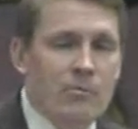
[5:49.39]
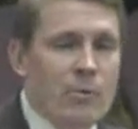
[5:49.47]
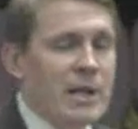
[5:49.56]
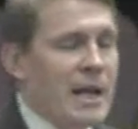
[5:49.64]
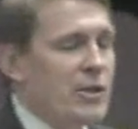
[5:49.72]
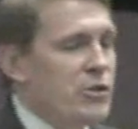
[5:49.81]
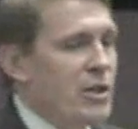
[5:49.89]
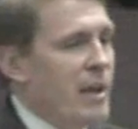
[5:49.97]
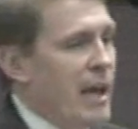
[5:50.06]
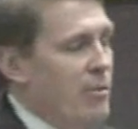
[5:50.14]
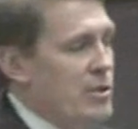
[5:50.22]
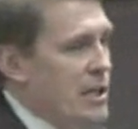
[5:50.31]
What he actually
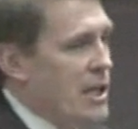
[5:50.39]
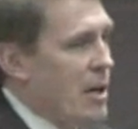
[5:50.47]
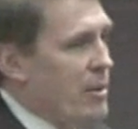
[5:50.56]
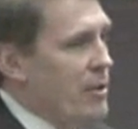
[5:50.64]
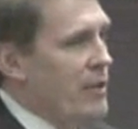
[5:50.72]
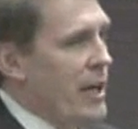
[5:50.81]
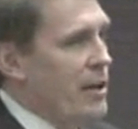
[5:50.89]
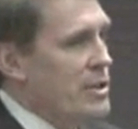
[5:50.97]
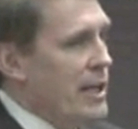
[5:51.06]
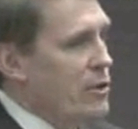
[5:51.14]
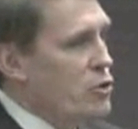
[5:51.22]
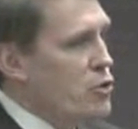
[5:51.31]
made was a couple of
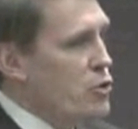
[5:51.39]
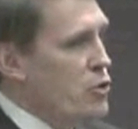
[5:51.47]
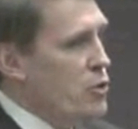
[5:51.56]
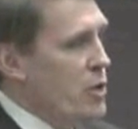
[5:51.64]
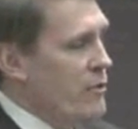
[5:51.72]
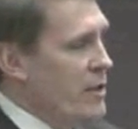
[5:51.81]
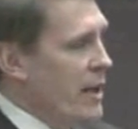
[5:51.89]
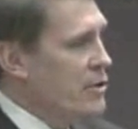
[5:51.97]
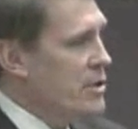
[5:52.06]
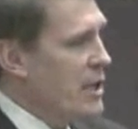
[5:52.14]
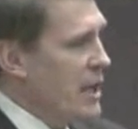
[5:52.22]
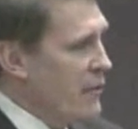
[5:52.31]
letters, like two of the
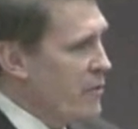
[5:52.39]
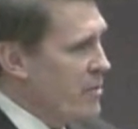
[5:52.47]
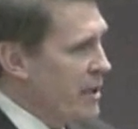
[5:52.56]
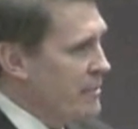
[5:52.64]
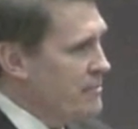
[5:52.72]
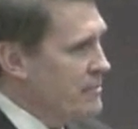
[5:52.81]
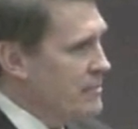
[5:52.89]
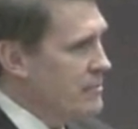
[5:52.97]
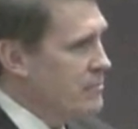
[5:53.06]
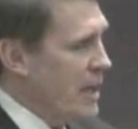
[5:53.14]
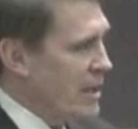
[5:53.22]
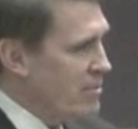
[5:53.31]
letters of the alphabet,
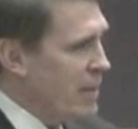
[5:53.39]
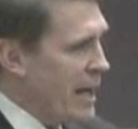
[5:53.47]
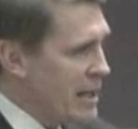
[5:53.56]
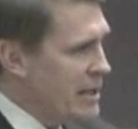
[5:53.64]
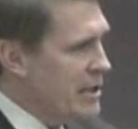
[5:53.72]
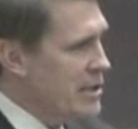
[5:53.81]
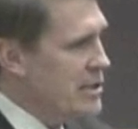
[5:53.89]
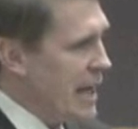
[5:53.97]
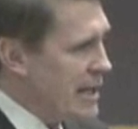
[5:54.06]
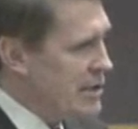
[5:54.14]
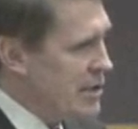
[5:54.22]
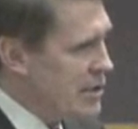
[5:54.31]
by combining these
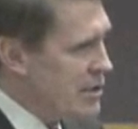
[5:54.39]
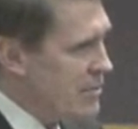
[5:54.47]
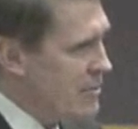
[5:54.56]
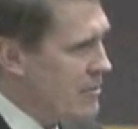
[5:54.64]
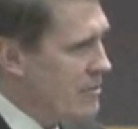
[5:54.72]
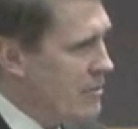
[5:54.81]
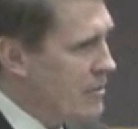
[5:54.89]
gases.